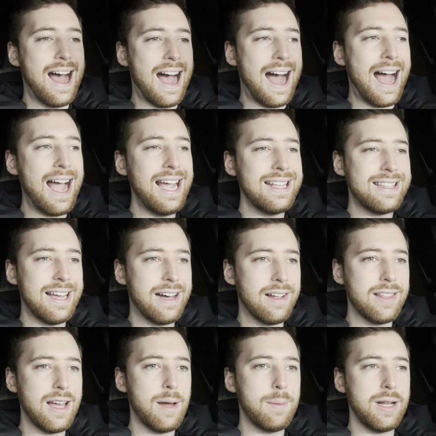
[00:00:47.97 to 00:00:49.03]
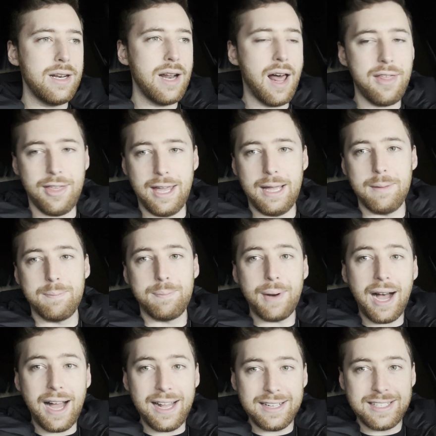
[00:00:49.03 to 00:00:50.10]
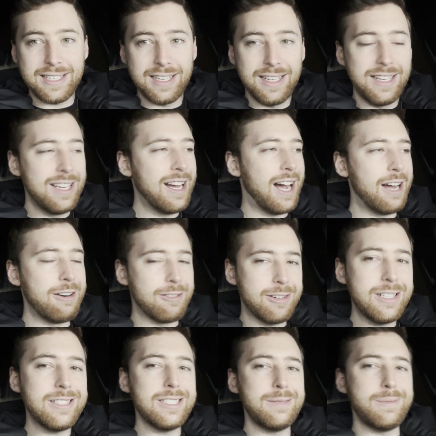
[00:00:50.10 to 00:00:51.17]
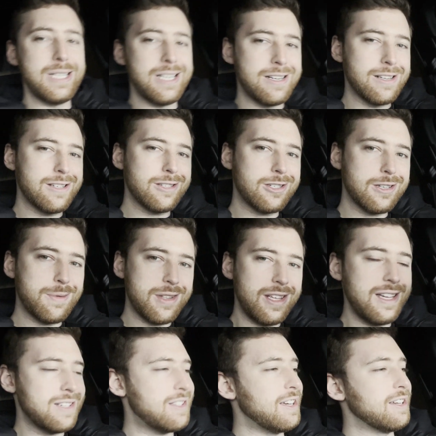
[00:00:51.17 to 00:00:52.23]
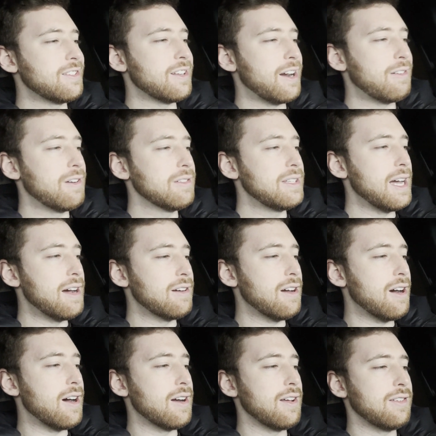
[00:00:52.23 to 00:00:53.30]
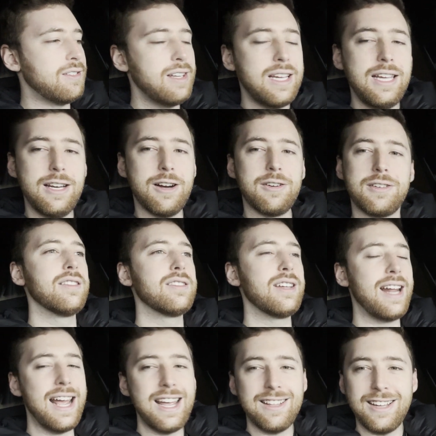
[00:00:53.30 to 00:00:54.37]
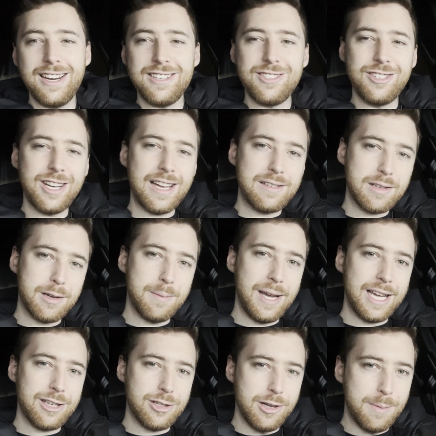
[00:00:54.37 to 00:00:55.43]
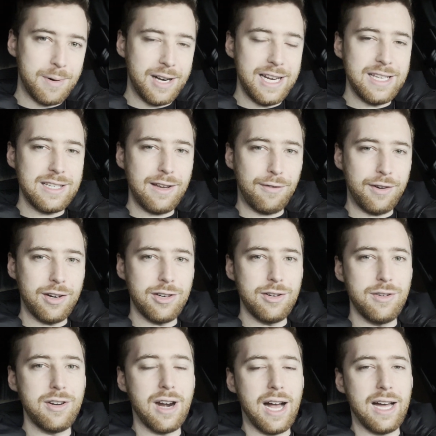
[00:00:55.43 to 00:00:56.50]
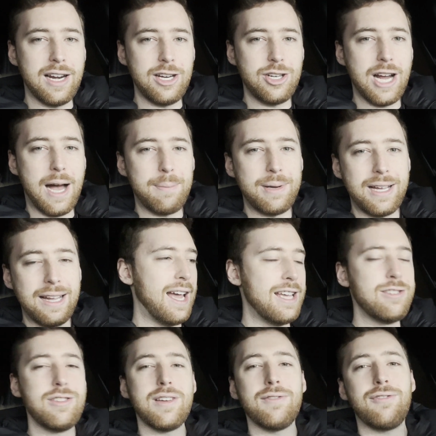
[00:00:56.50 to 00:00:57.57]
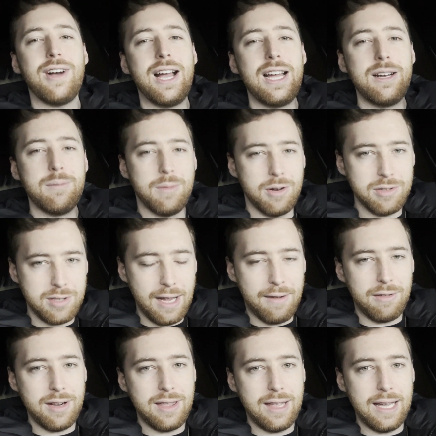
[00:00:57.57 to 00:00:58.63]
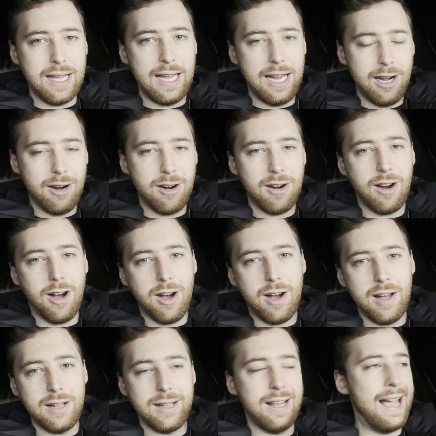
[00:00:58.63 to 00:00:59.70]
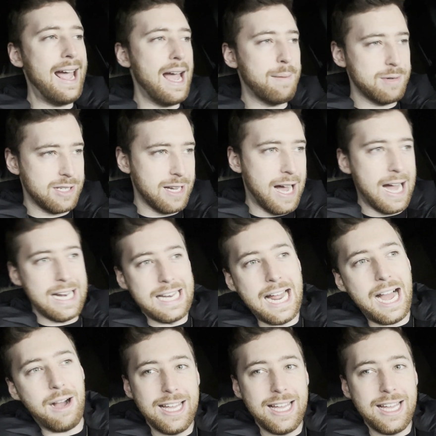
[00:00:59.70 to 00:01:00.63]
I tell them nothing, but I really mean some of these things that I wrote down on a sticky note. Today, ladies and gents, I'm gonna make it super easy for you to do your holiday shopping, as you can find most everything here on Amazon. Now,